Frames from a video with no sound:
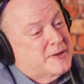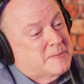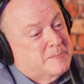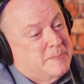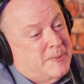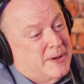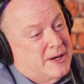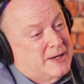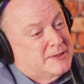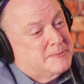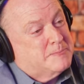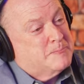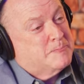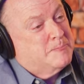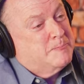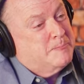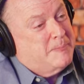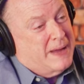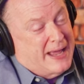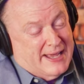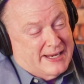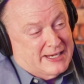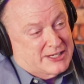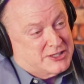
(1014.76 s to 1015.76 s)
but
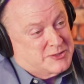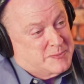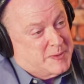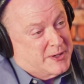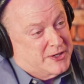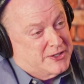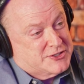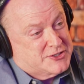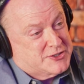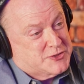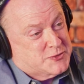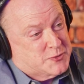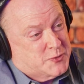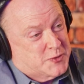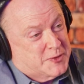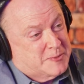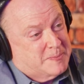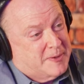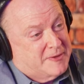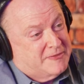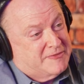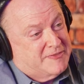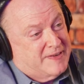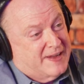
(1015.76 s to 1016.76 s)
bad experiences with
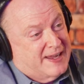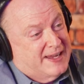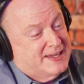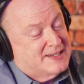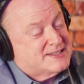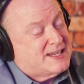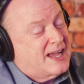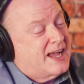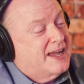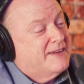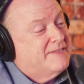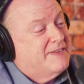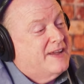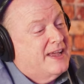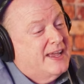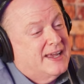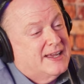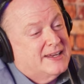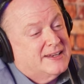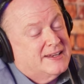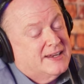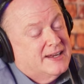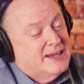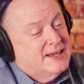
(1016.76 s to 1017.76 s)
buffets. I've
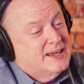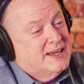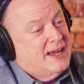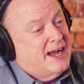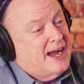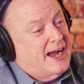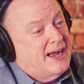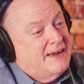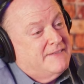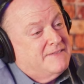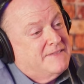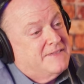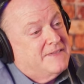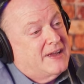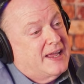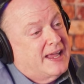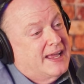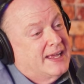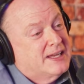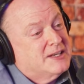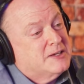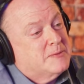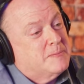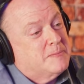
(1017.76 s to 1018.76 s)
had I've
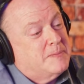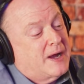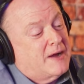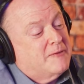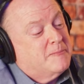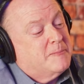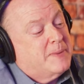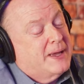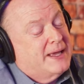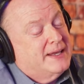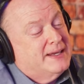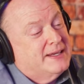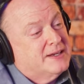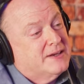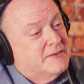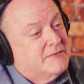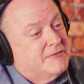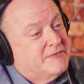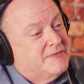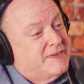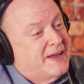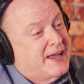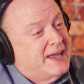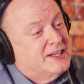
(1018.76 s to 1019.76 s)
had to, I've been at
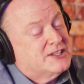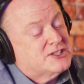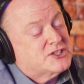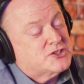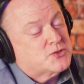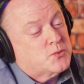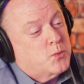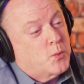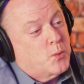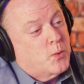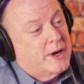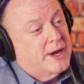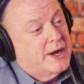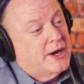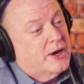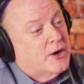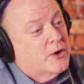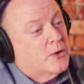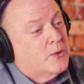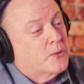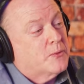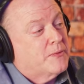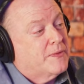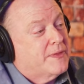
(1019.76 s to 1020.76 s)
events
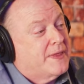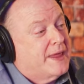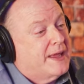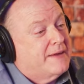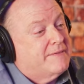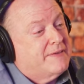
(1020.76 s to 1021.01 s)
where they've